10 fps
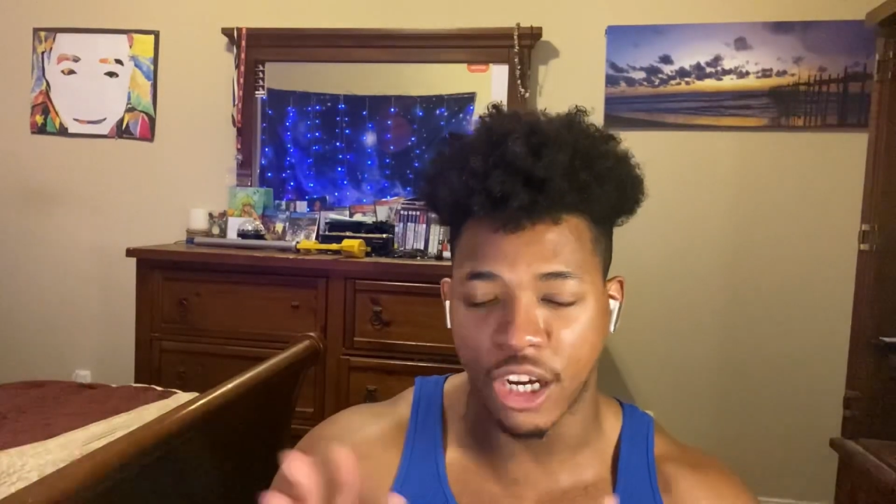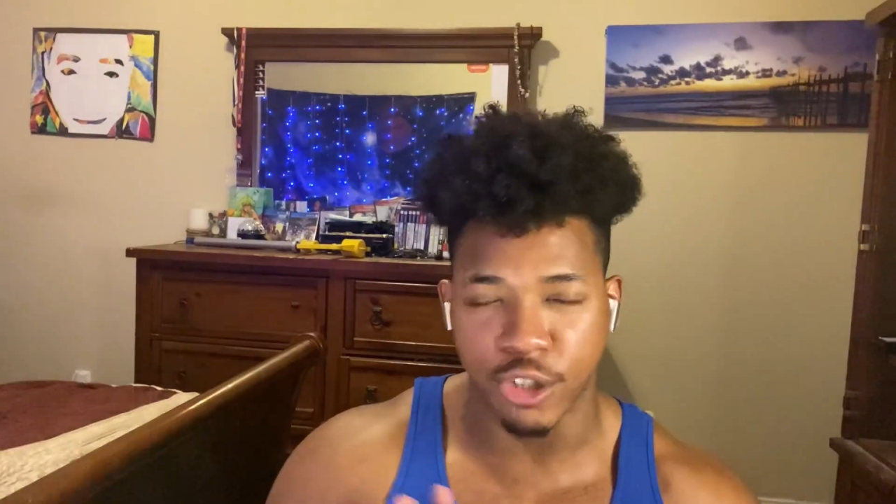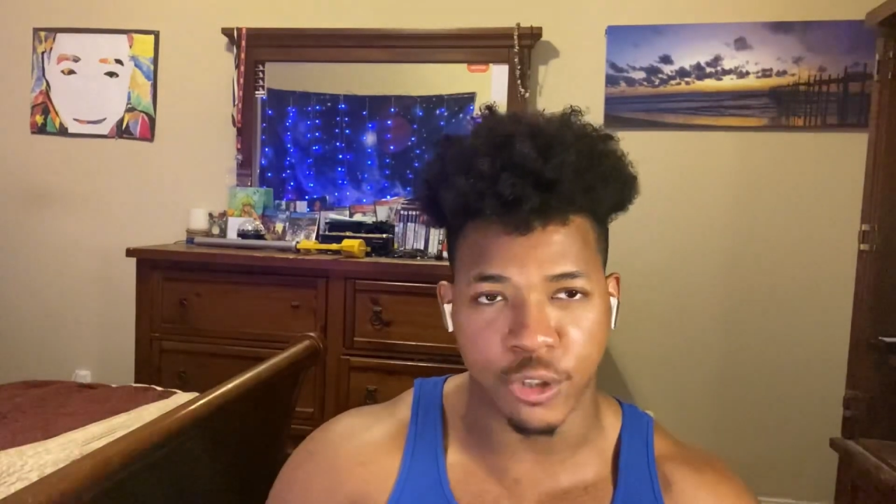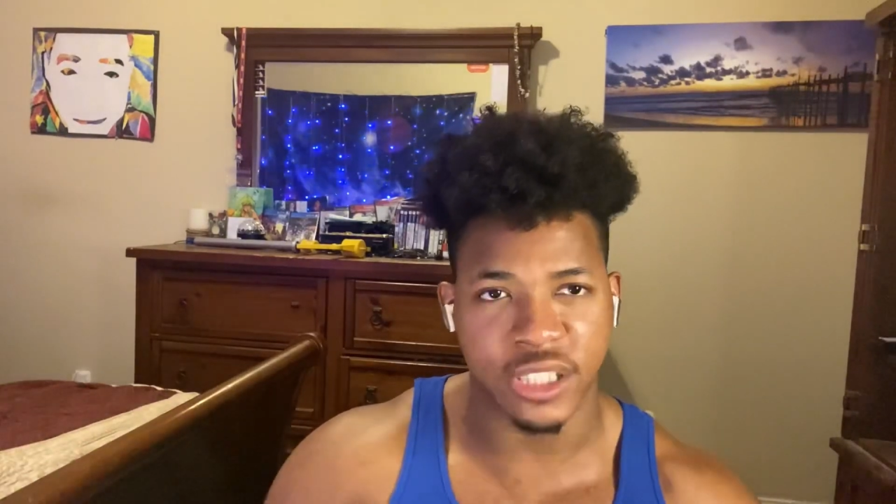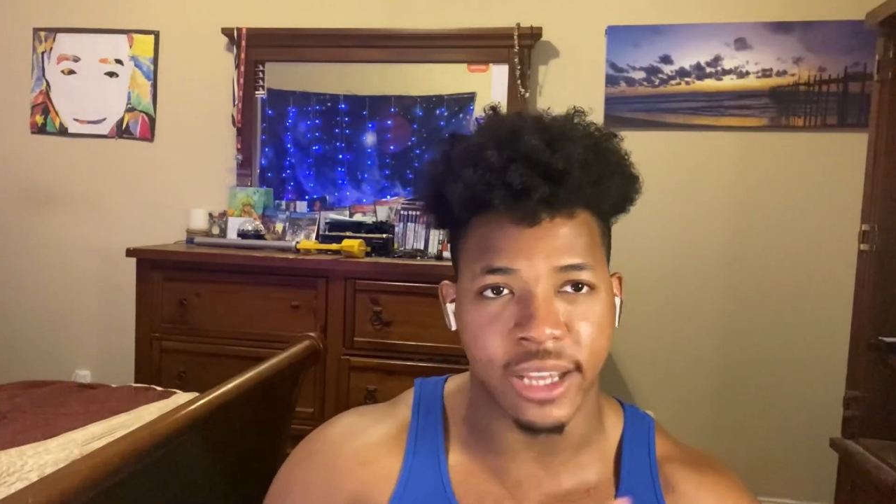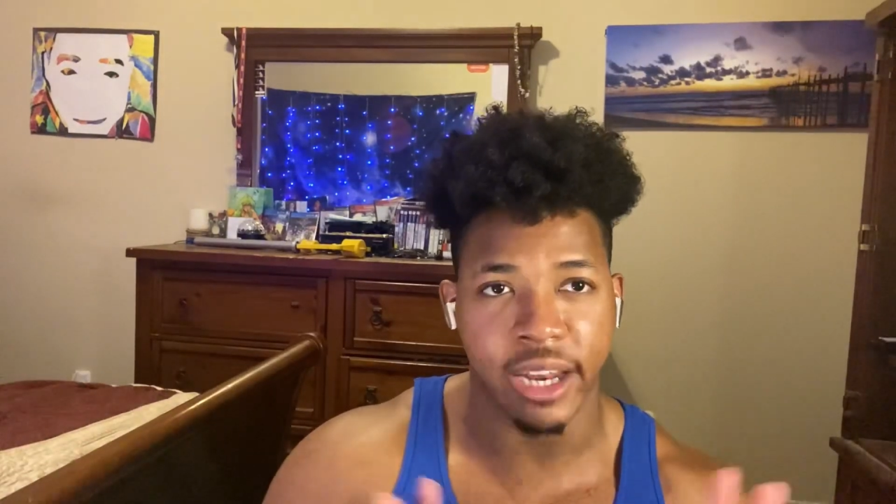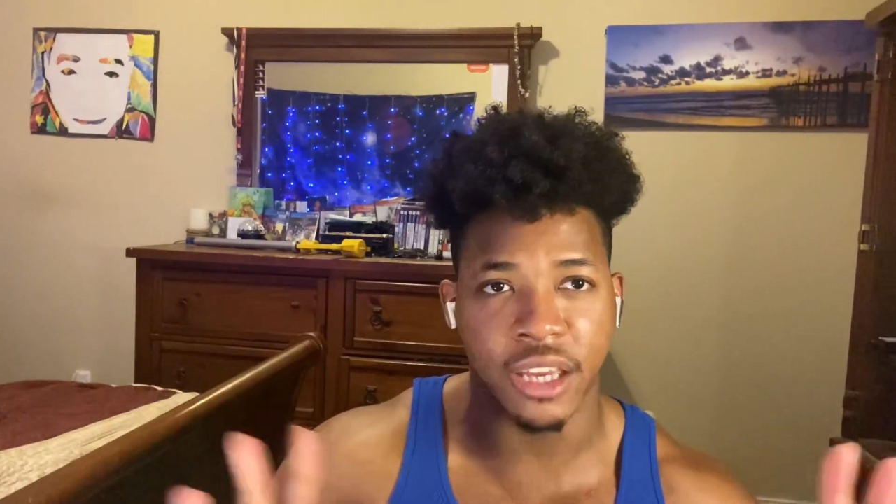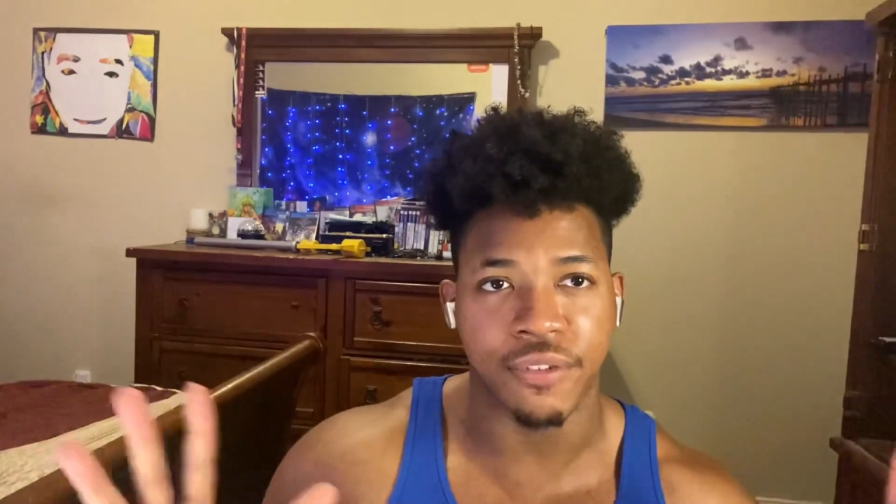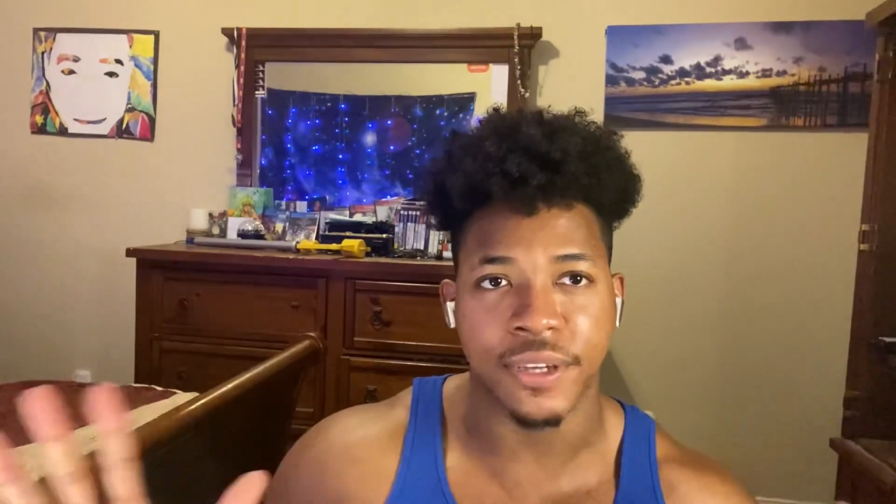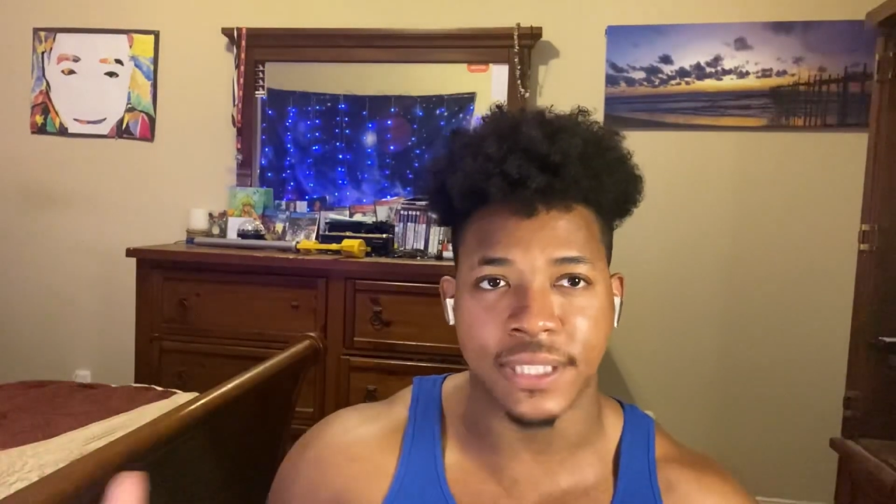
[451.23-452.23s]
understanding
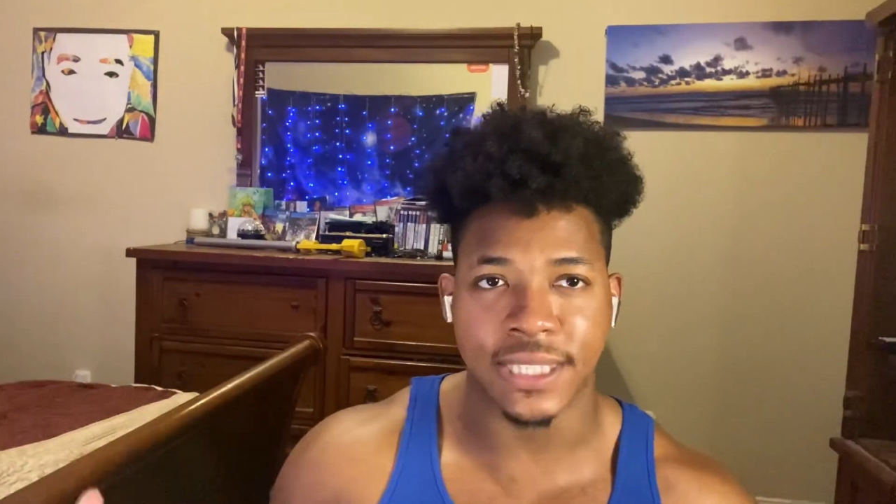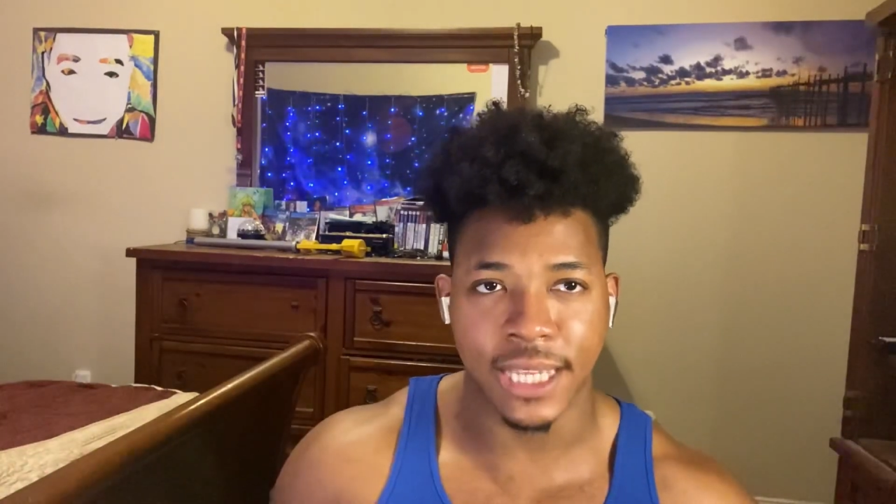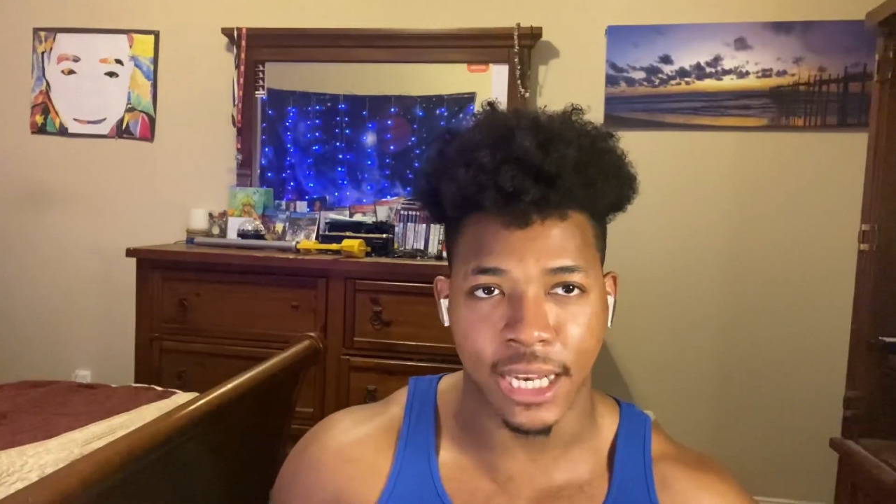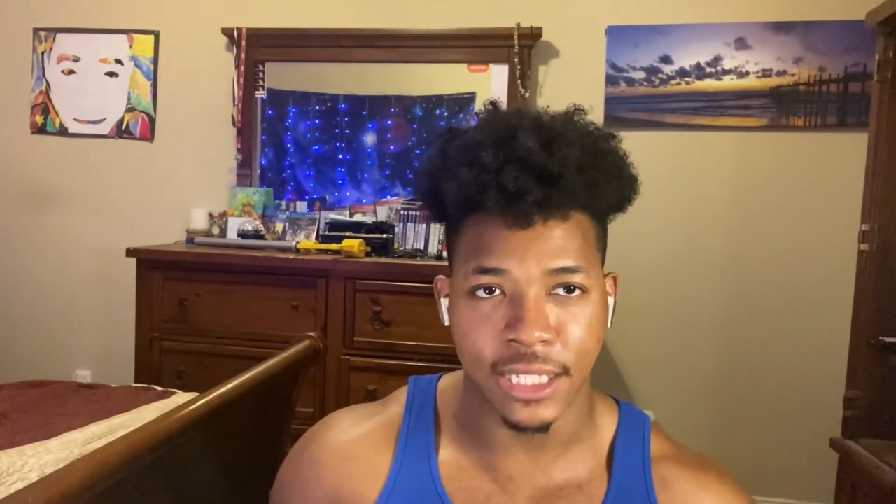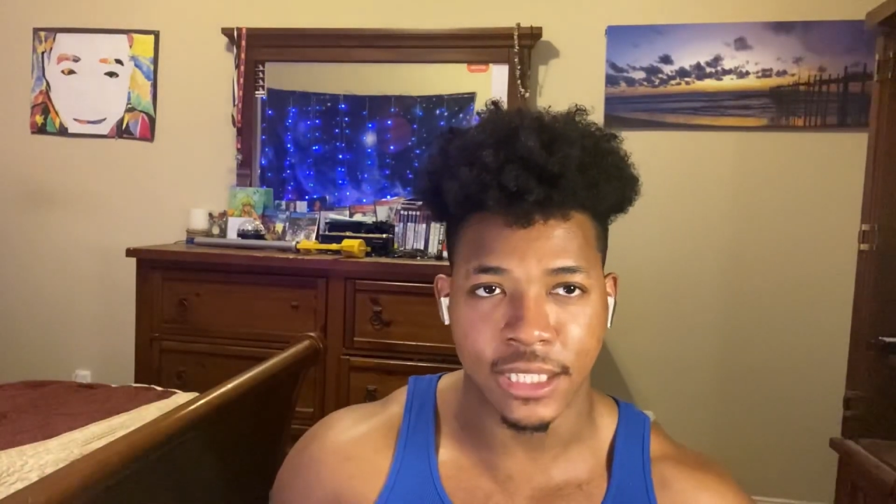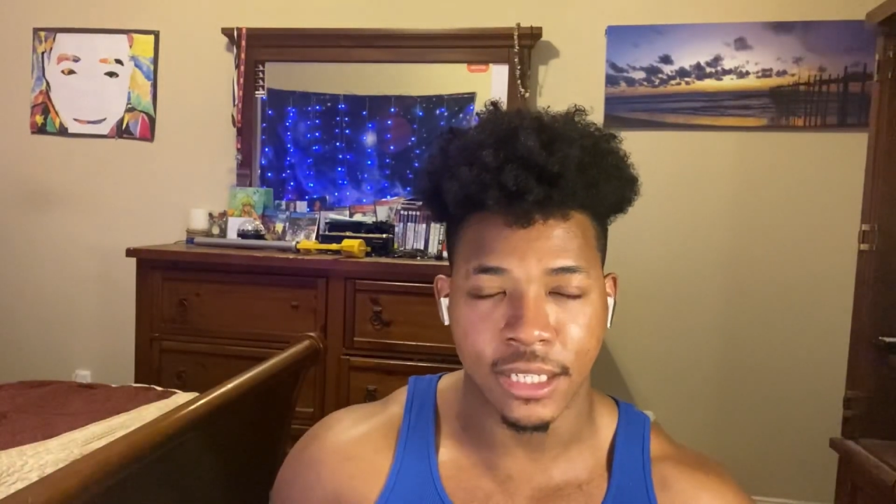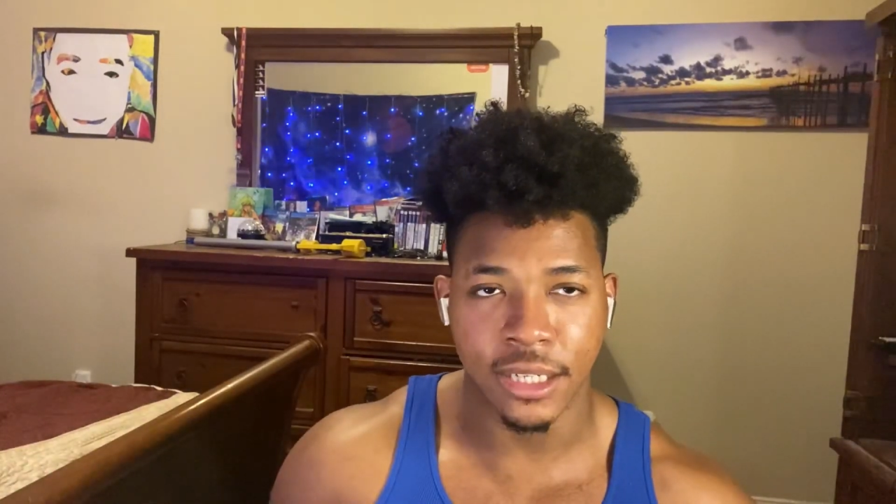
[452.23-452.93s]
of consent.